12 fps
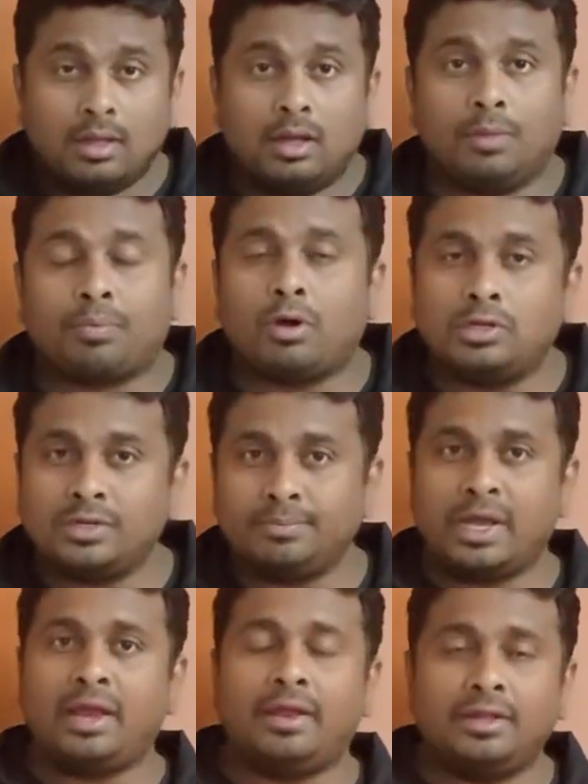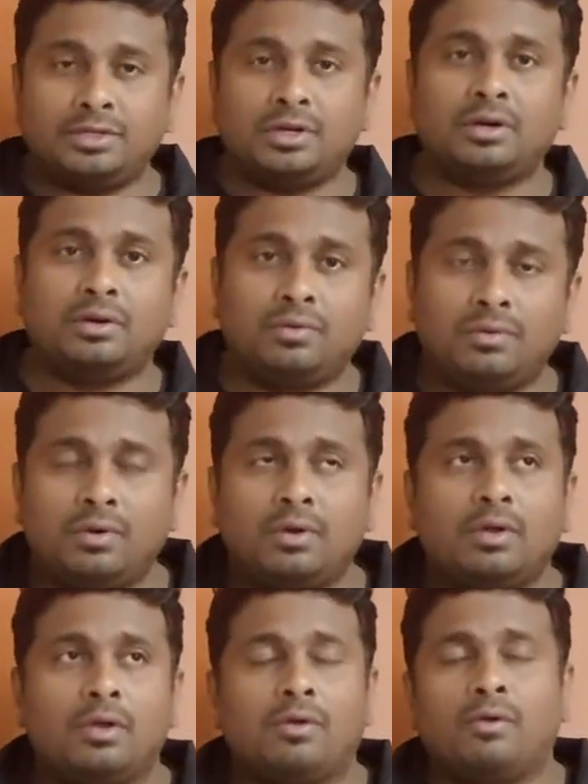the project manager
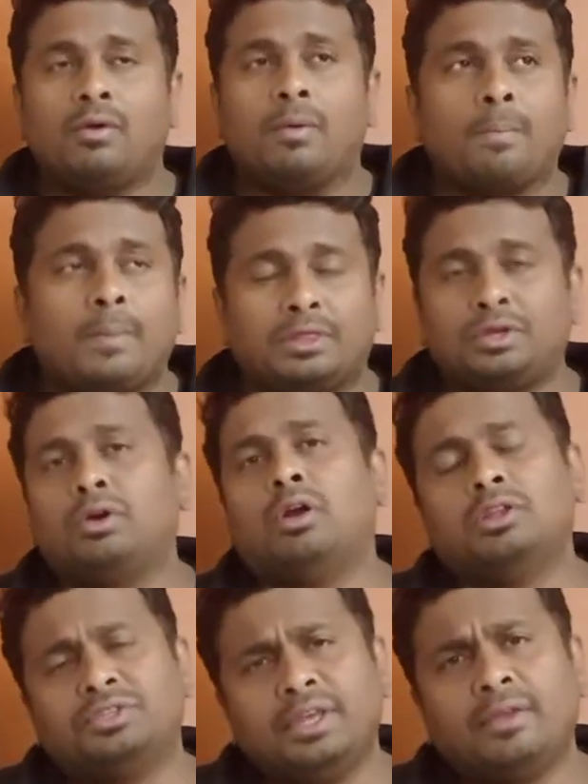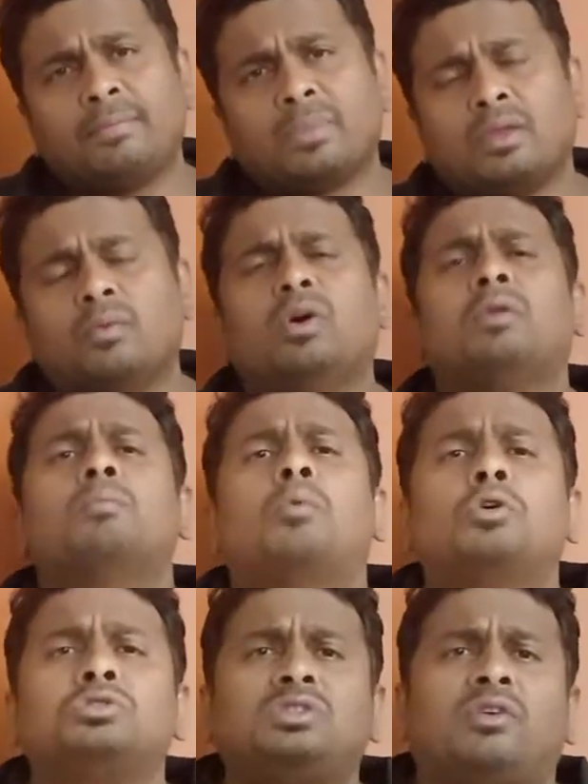methodology where
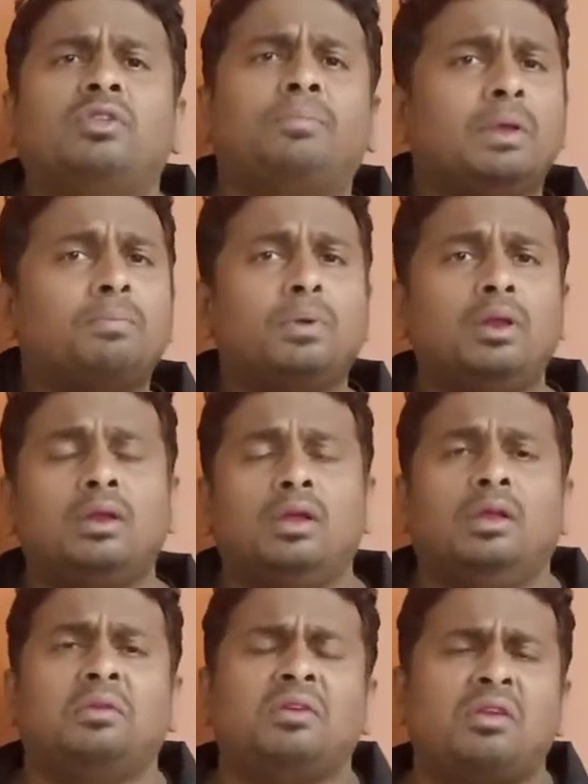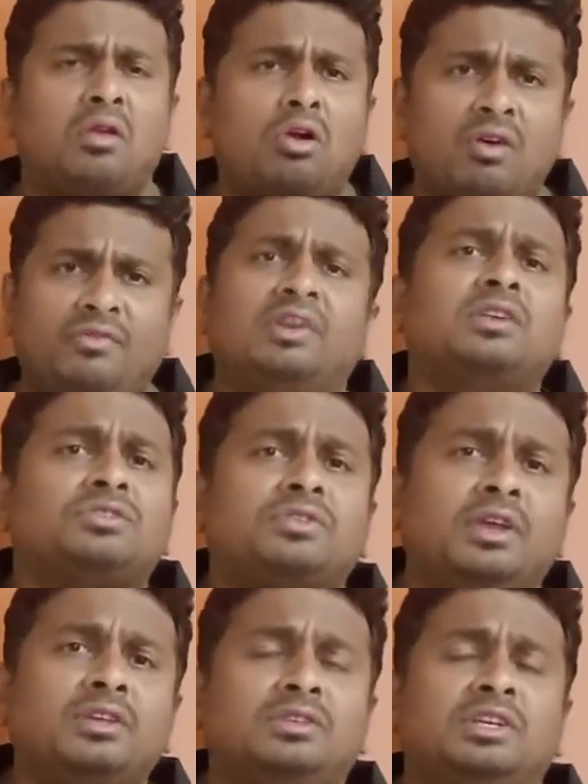most of the people in a lot of
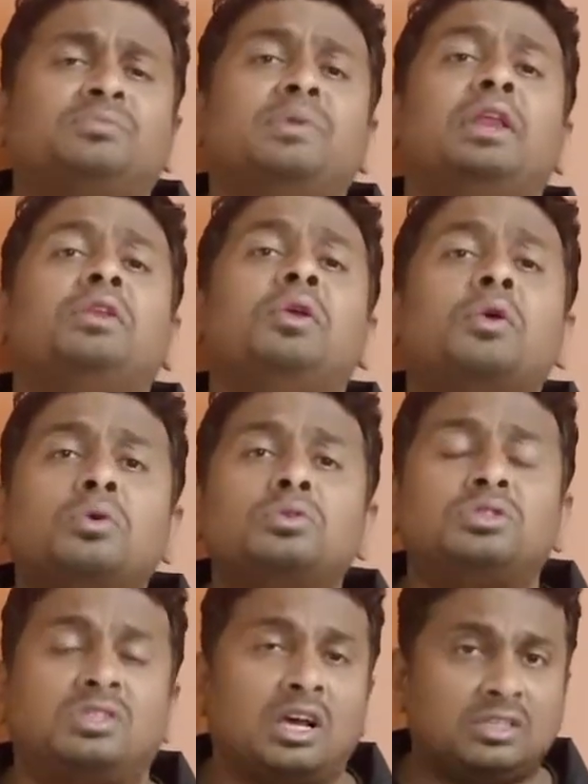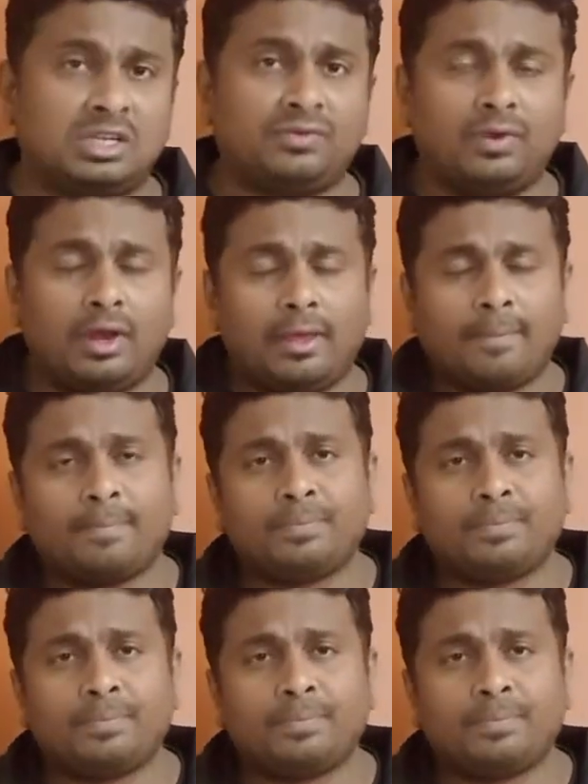industries it's being used successfully.